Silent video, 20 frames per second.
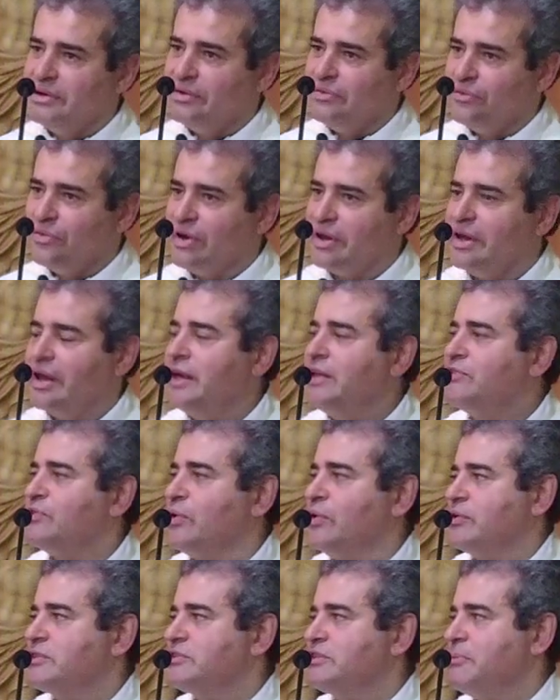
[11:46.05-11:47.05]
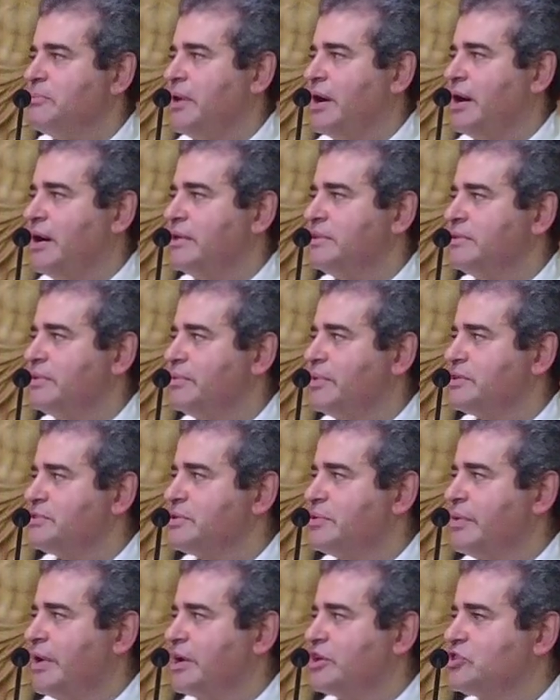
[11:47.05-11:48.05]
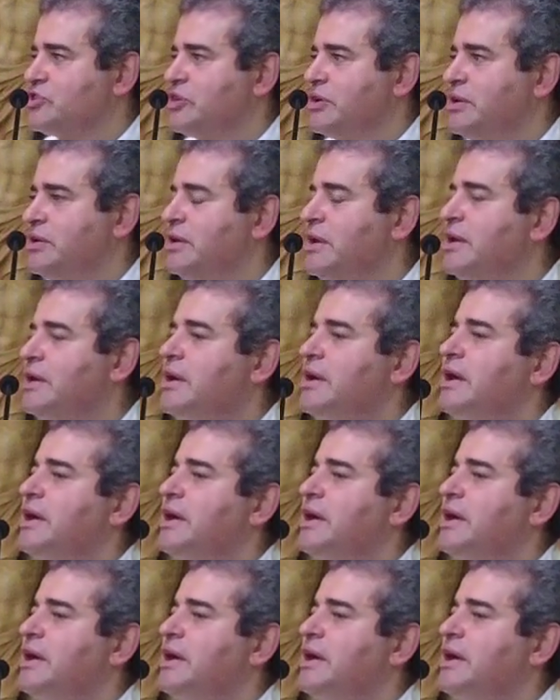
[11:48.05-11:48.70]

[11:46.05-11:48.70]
when he talks about the resurrection,